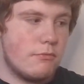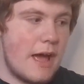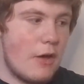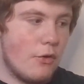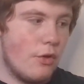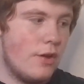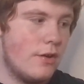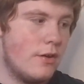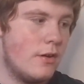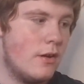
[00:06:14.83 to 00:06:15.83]
Well,
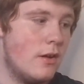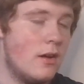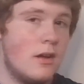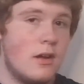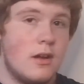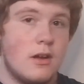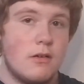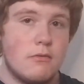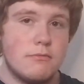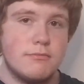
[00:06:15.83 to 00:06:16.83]

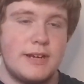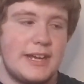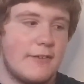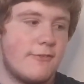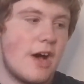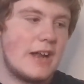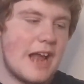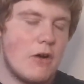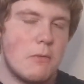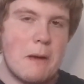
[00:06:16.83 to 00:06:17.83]
we can find
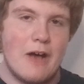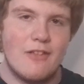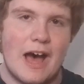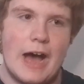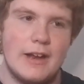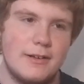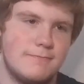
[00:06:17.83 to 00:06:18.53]
out about that.